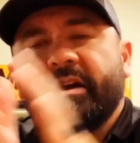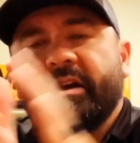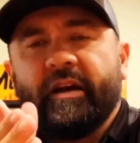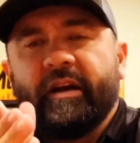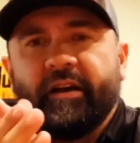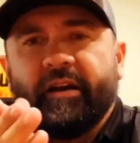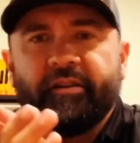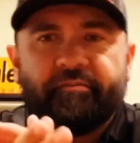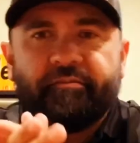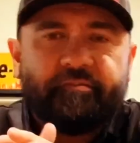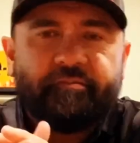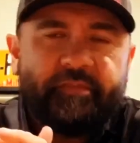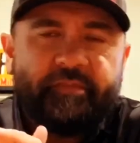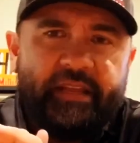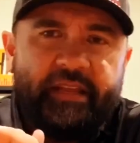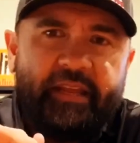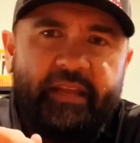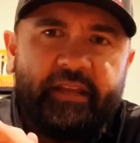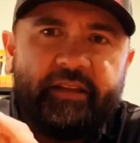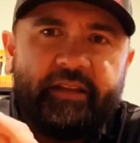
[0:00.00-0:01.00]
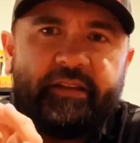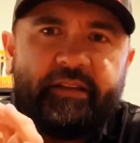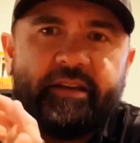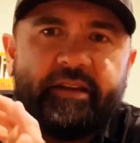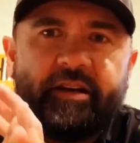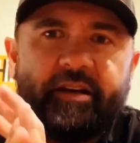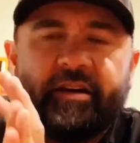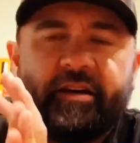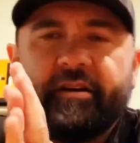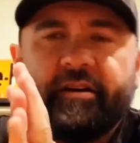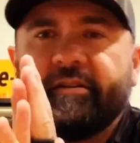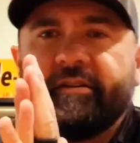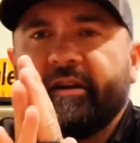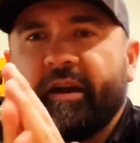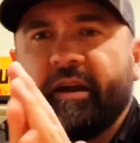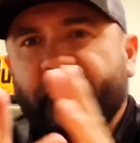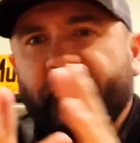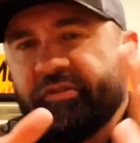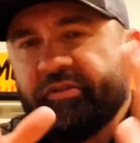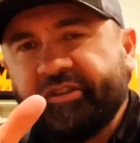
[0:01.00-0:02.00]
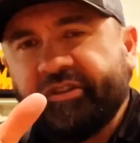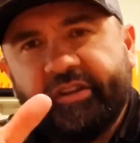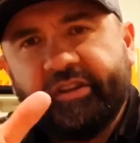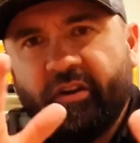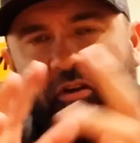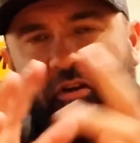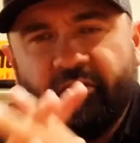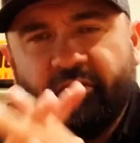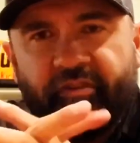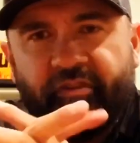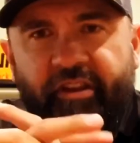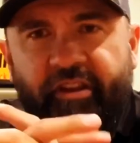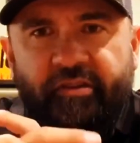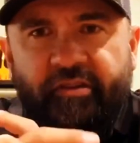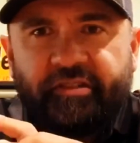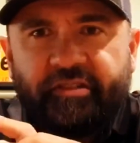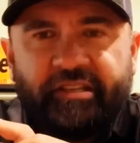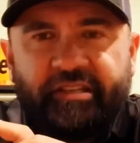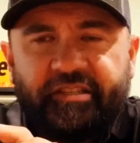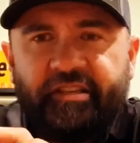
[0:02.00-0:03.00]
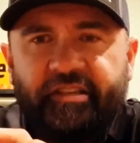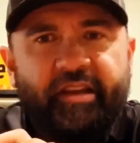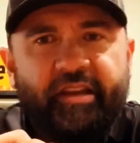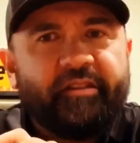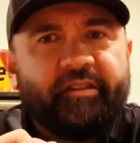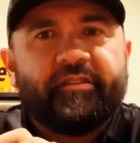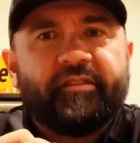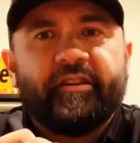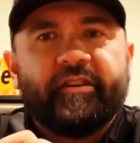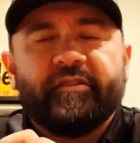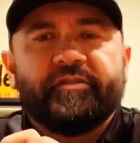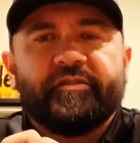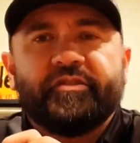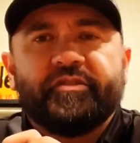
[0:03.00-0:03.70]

I appreciate all the videos I see out there.